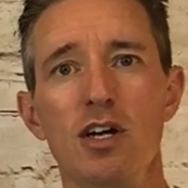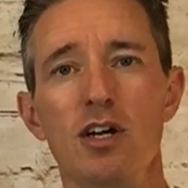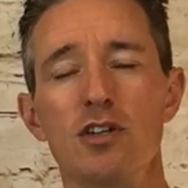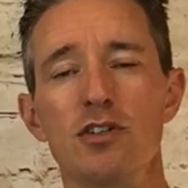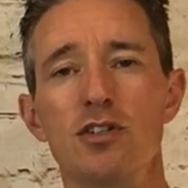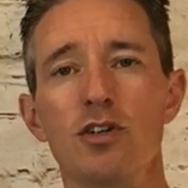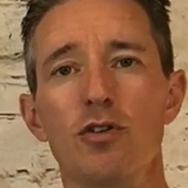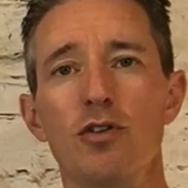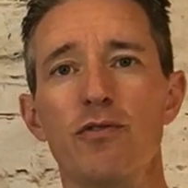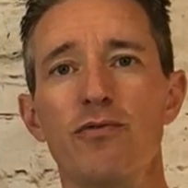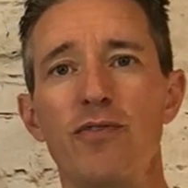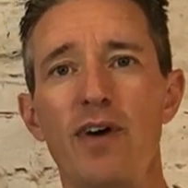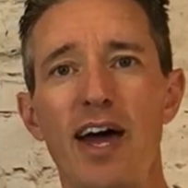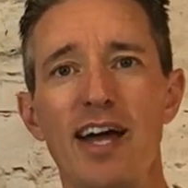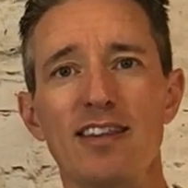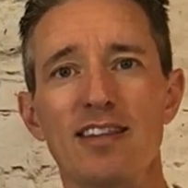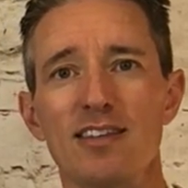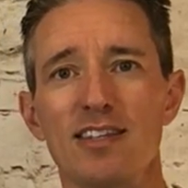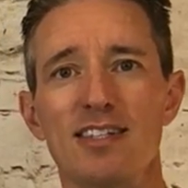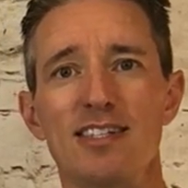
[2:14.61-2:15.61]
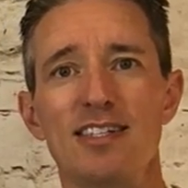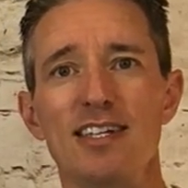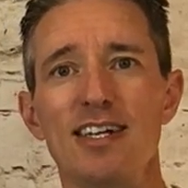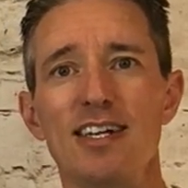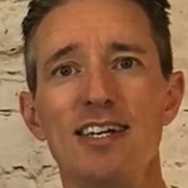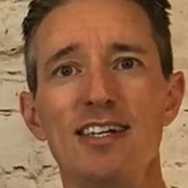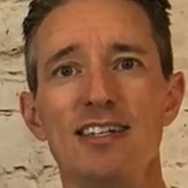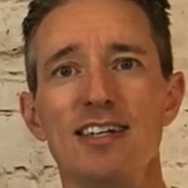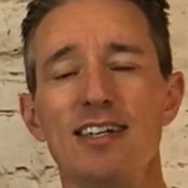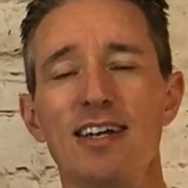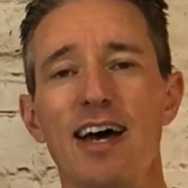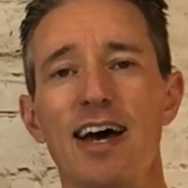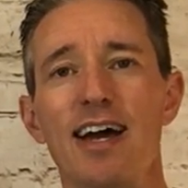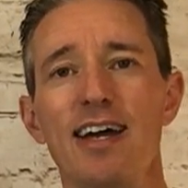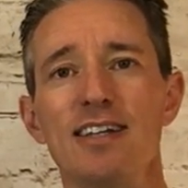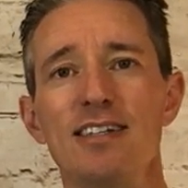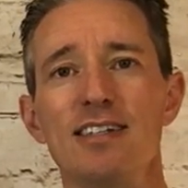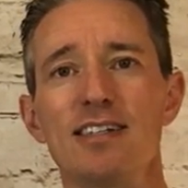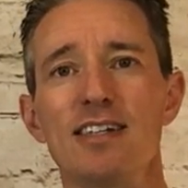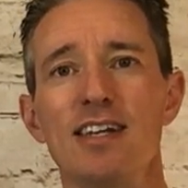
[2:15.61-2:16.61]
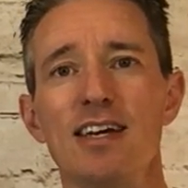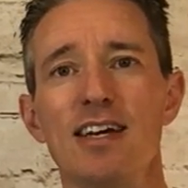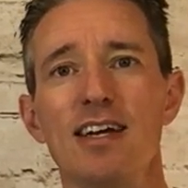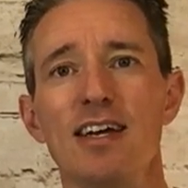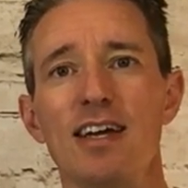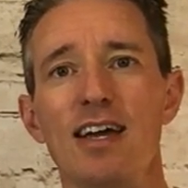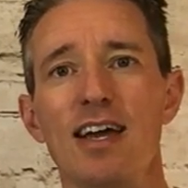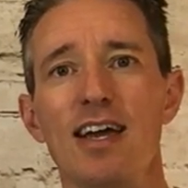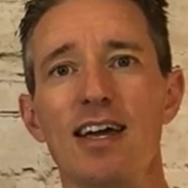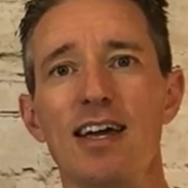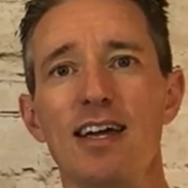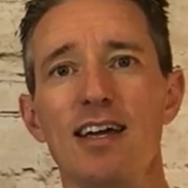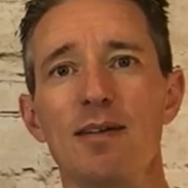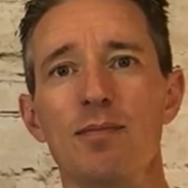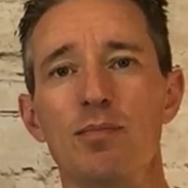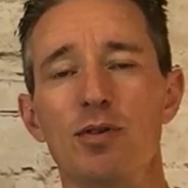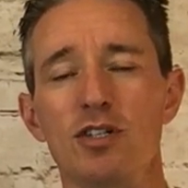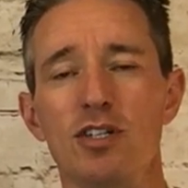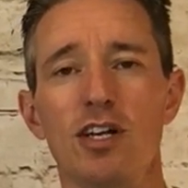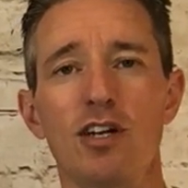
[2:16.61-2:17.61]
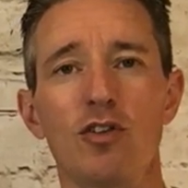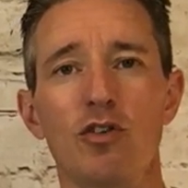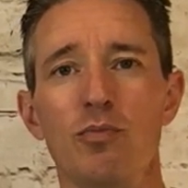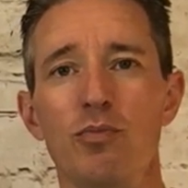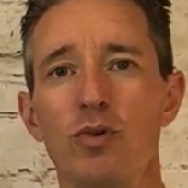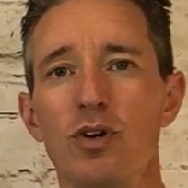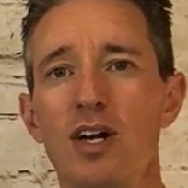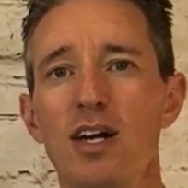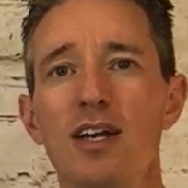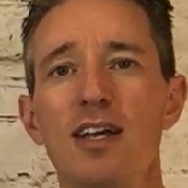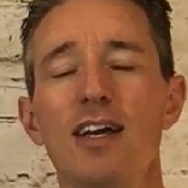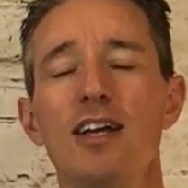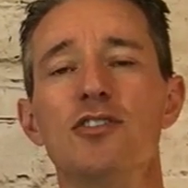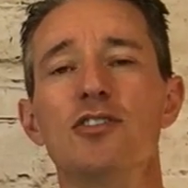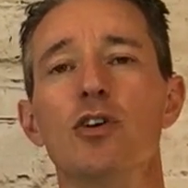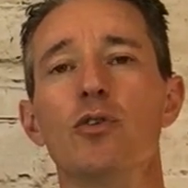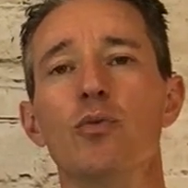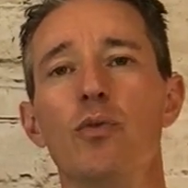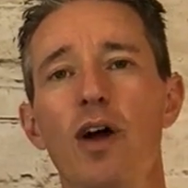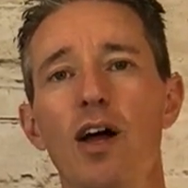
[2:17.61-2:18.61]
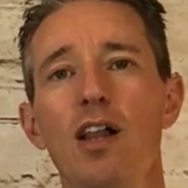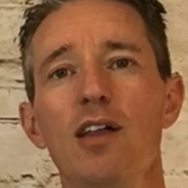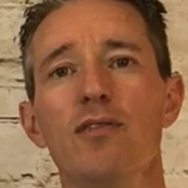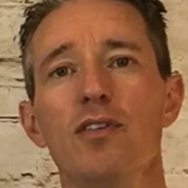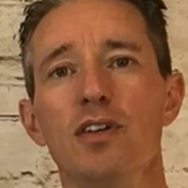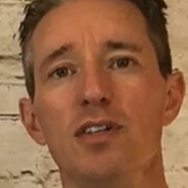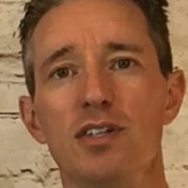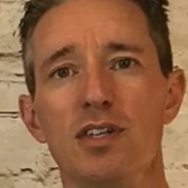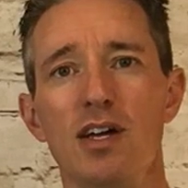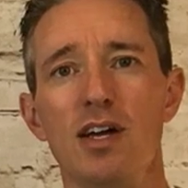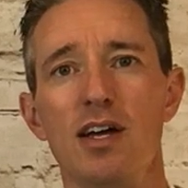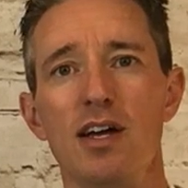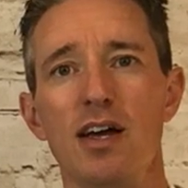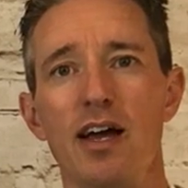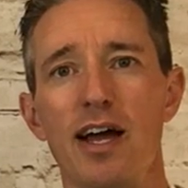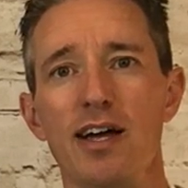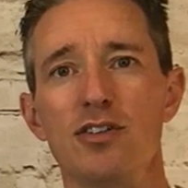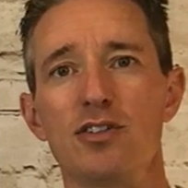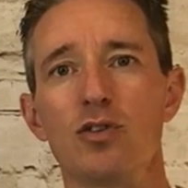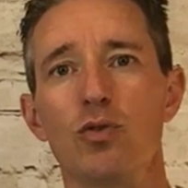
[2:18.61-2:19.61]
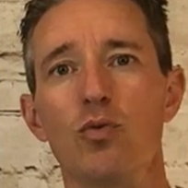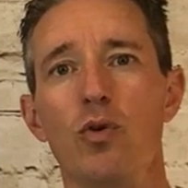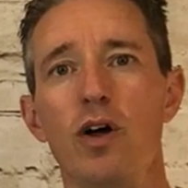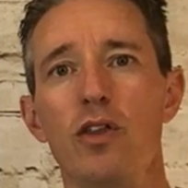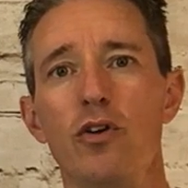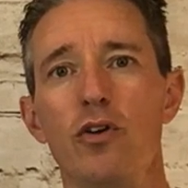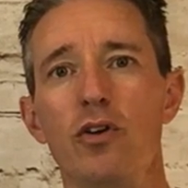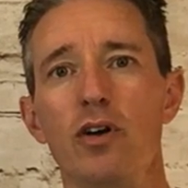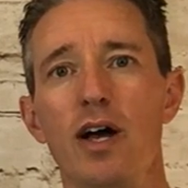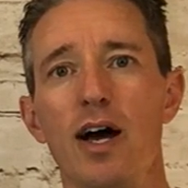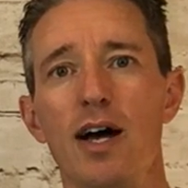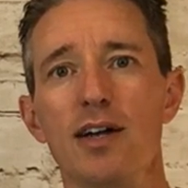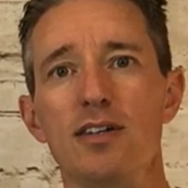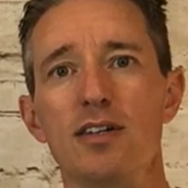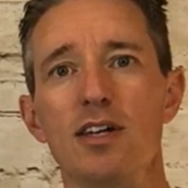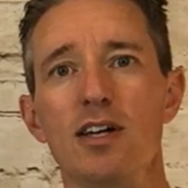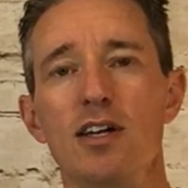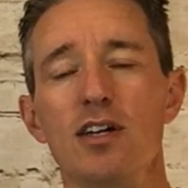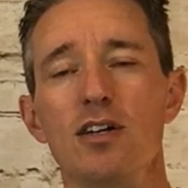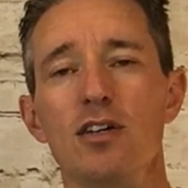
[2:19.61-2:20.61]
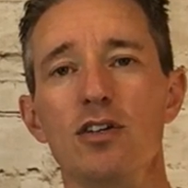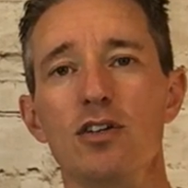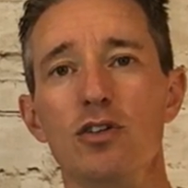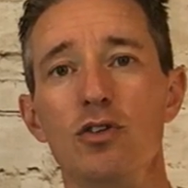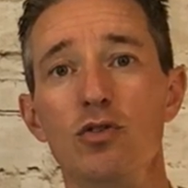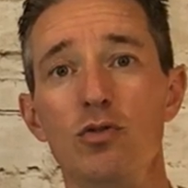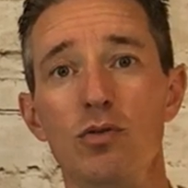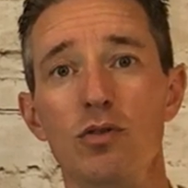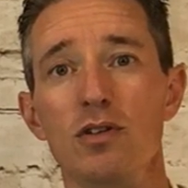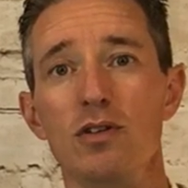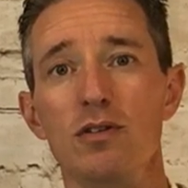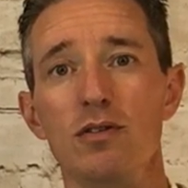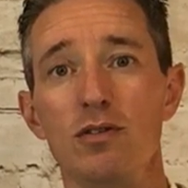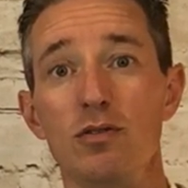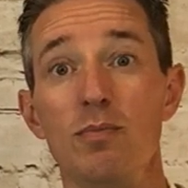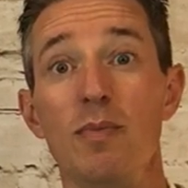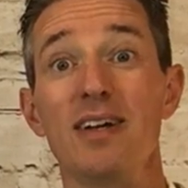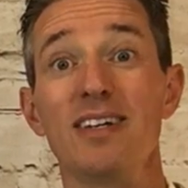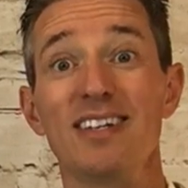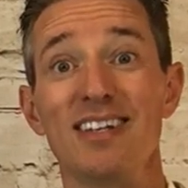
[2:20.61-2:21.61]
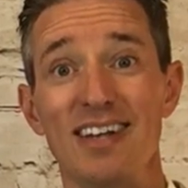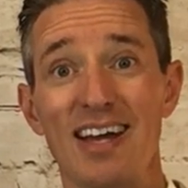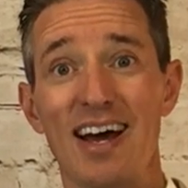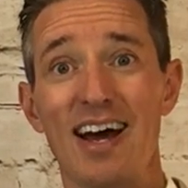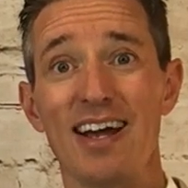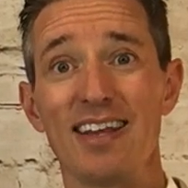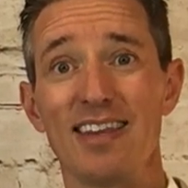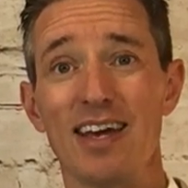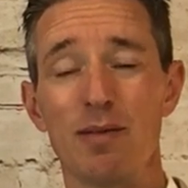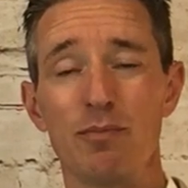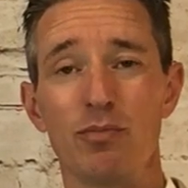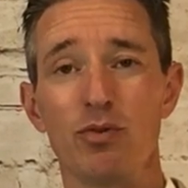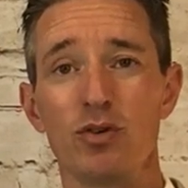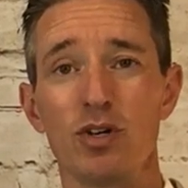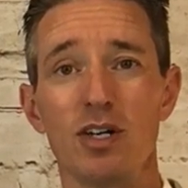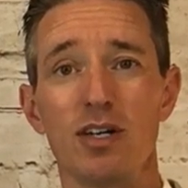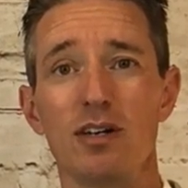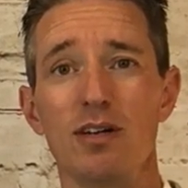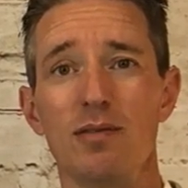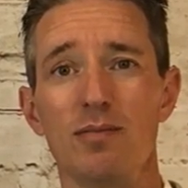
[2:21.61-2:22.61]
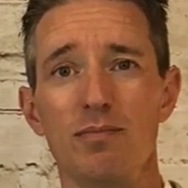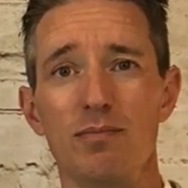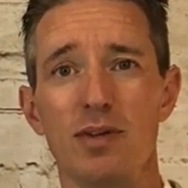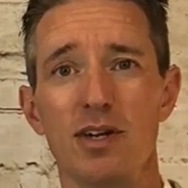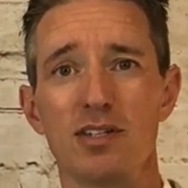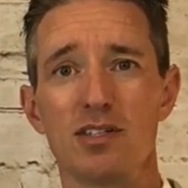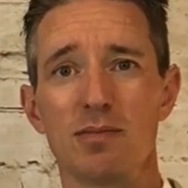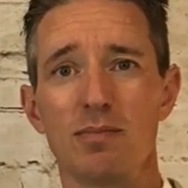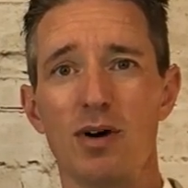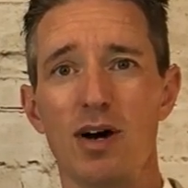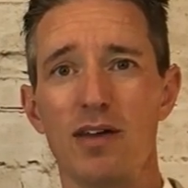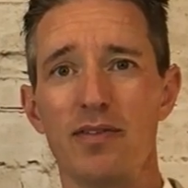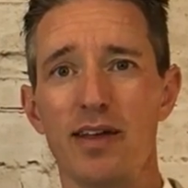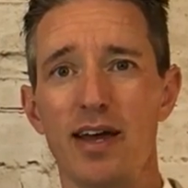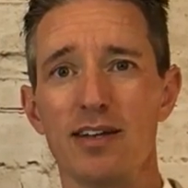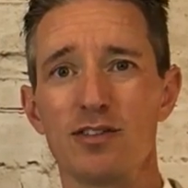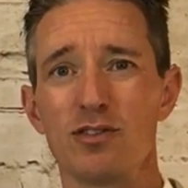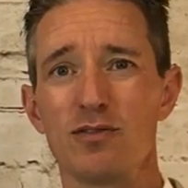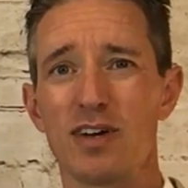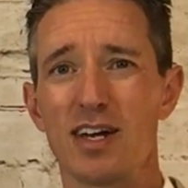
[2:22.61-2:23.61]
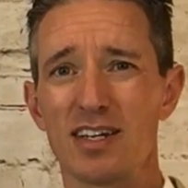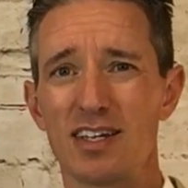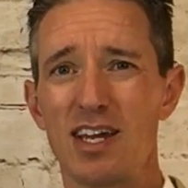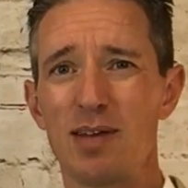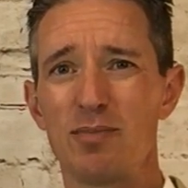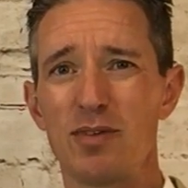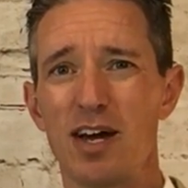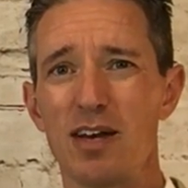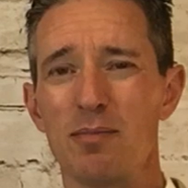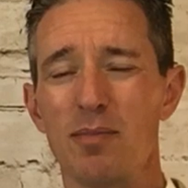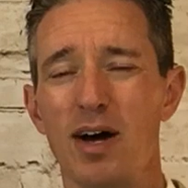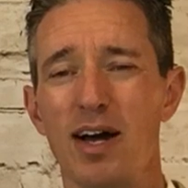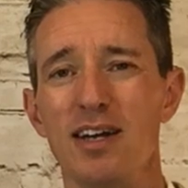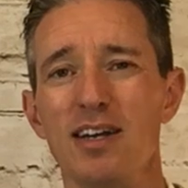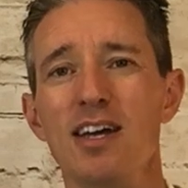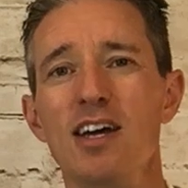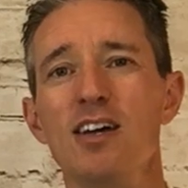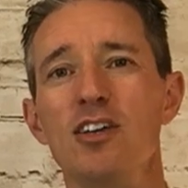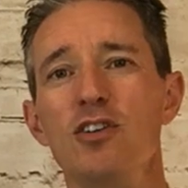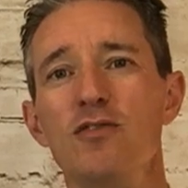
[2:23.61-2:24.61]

So the fact that the city denies a particular breed is irrelevant as to whether or not you, you may deny that breed based upon that. So you've got to keep that in mind.